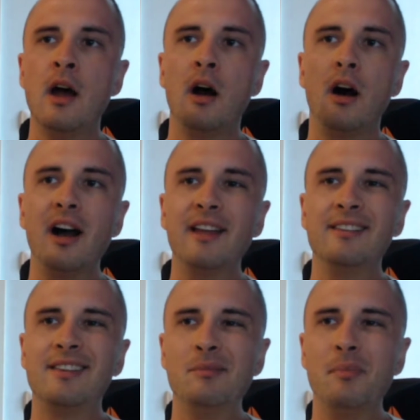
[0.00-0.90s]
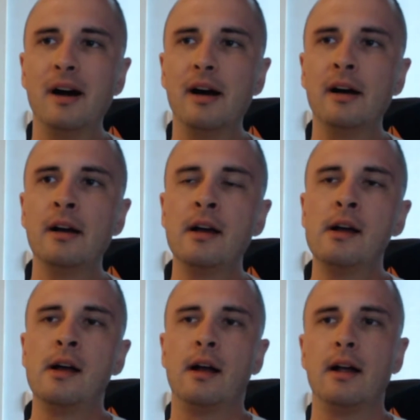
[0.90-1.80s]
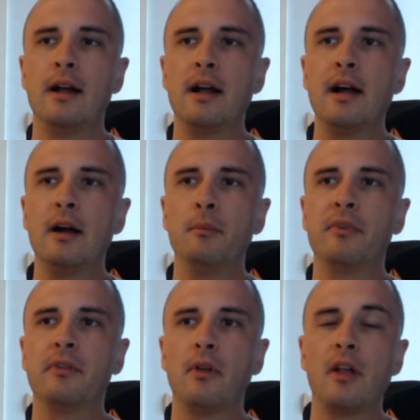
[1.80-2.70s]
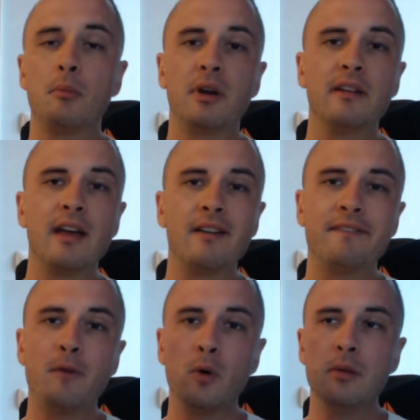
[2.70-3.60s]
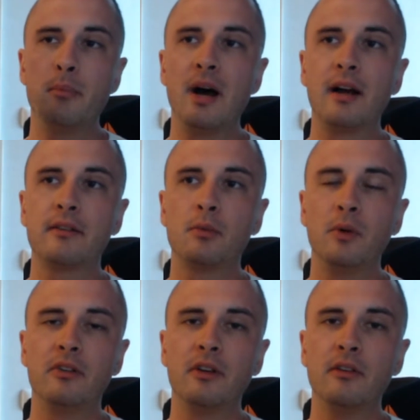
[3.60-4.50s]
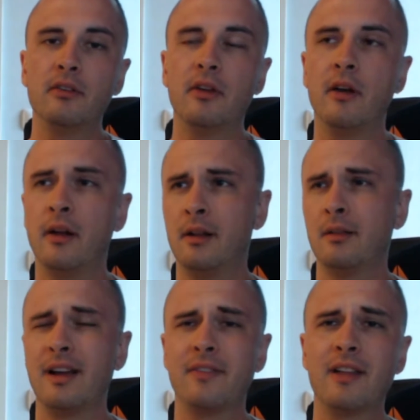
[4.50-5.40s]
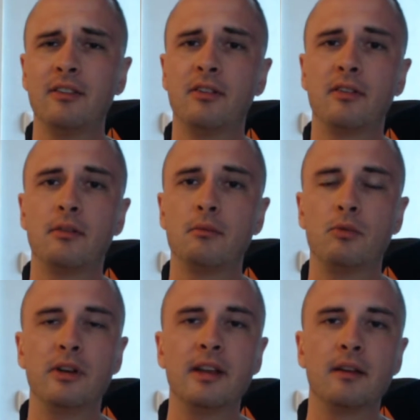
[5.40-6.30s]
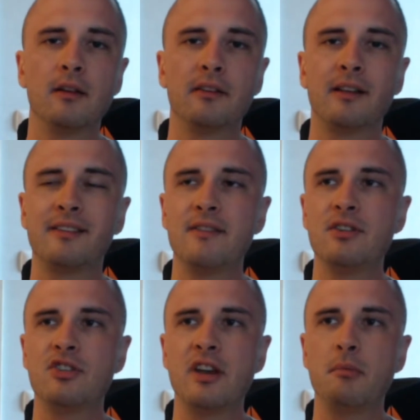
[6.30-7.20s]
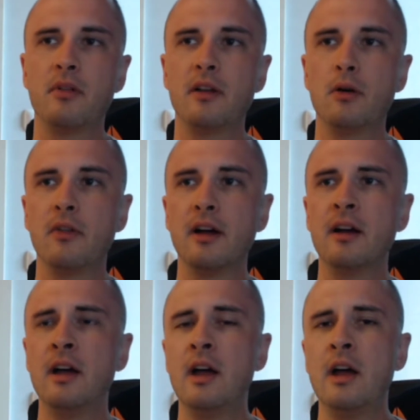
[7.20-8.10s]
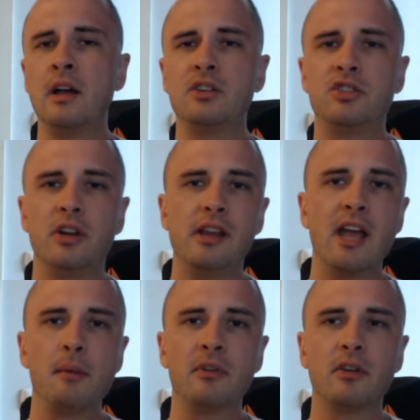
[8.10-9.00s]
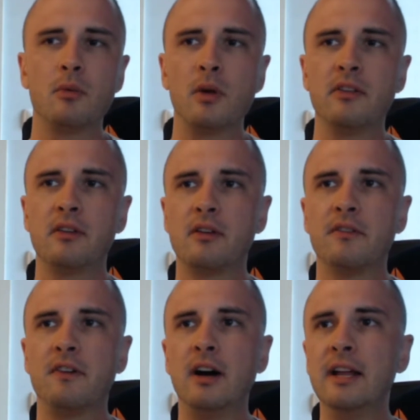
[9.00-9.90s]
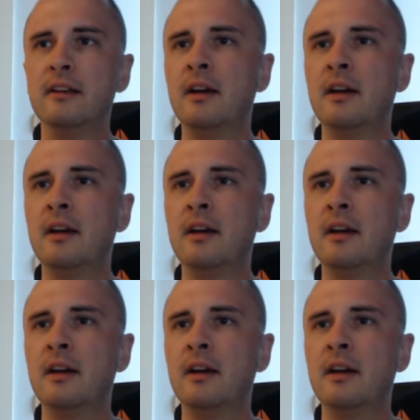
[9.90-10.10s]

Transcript: Iron Tib Bar. So that'll bring it down to 40 bucks, which is like, that's just ridiculous. That's even cheaper than all the shitty Amazon ones you can find.